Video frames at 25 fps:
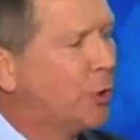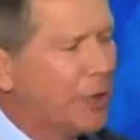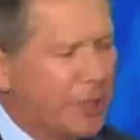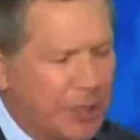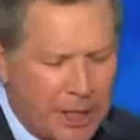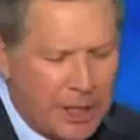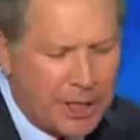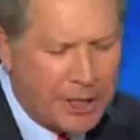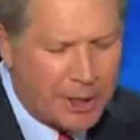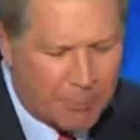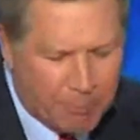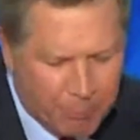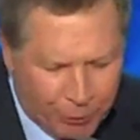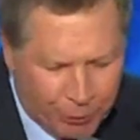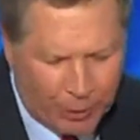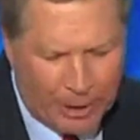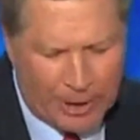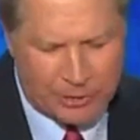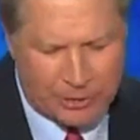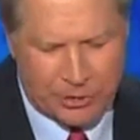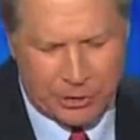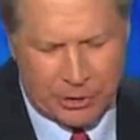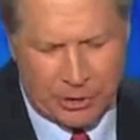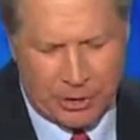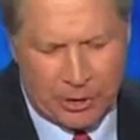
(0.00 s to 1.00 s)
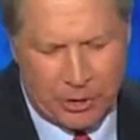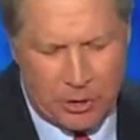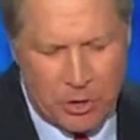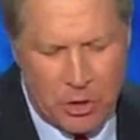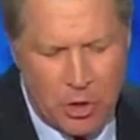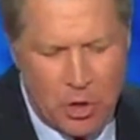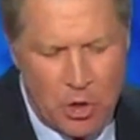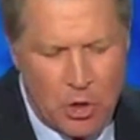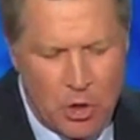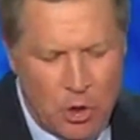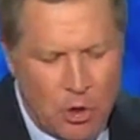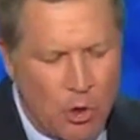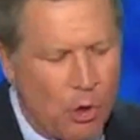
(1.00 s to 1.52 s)
We need a president
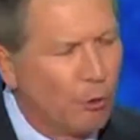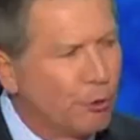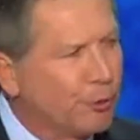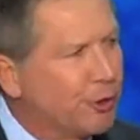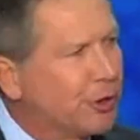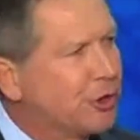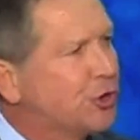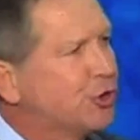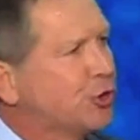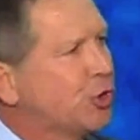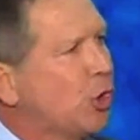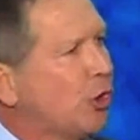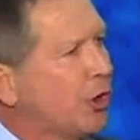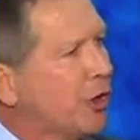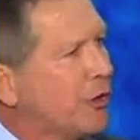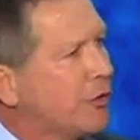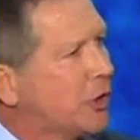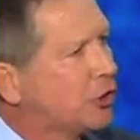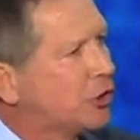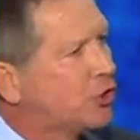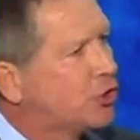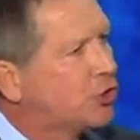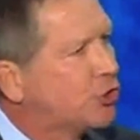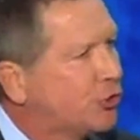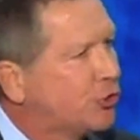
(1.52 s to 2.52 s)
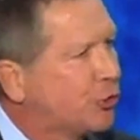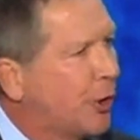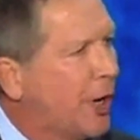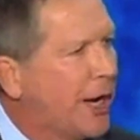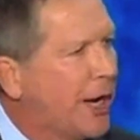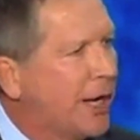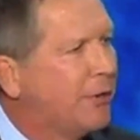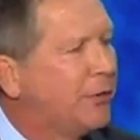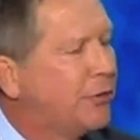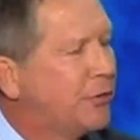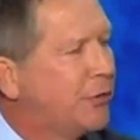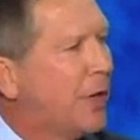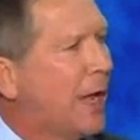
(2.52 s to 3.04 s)
who will restore the
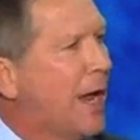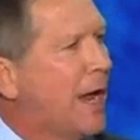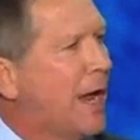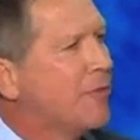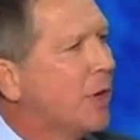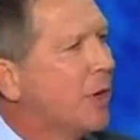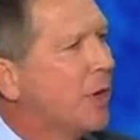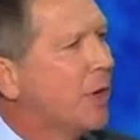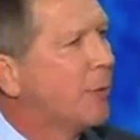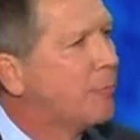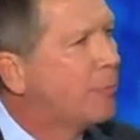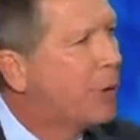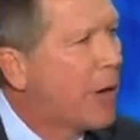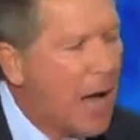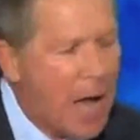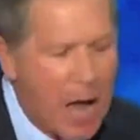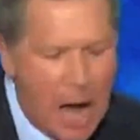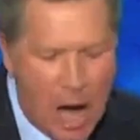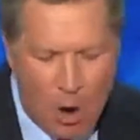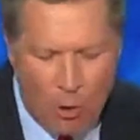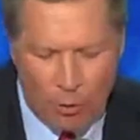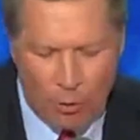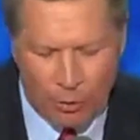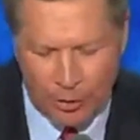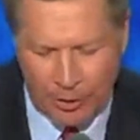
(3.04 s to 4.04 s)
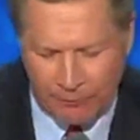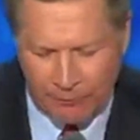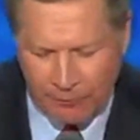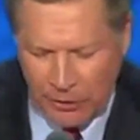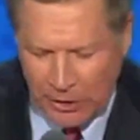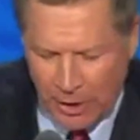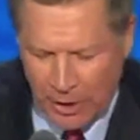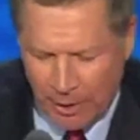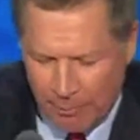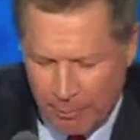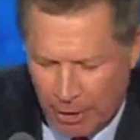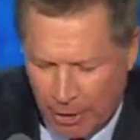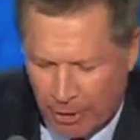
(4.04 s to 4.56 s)
strength and the power of
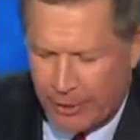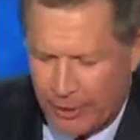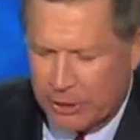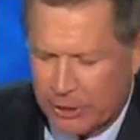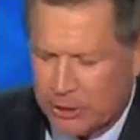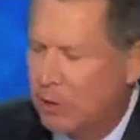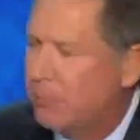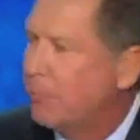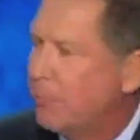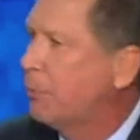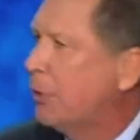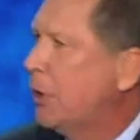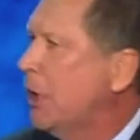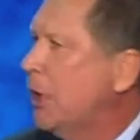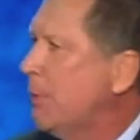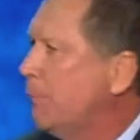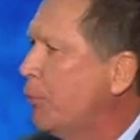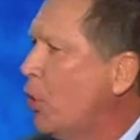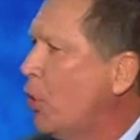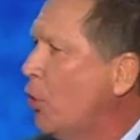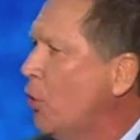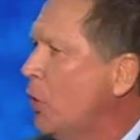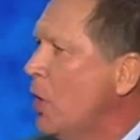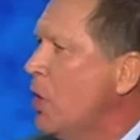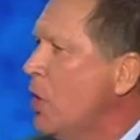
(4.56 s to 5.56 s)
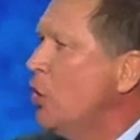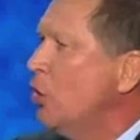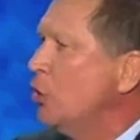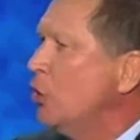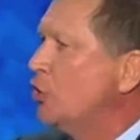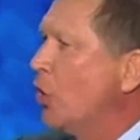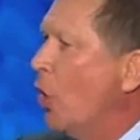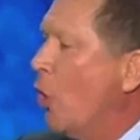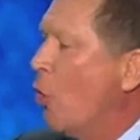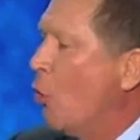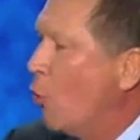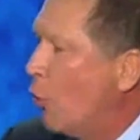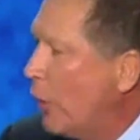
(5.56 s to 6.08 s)
the American people
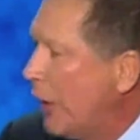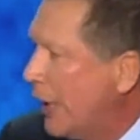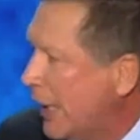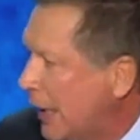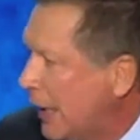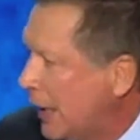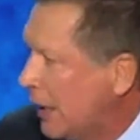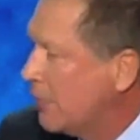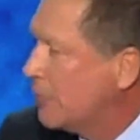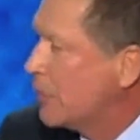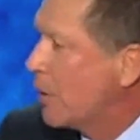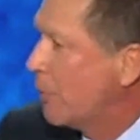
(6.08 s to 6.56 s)
so we,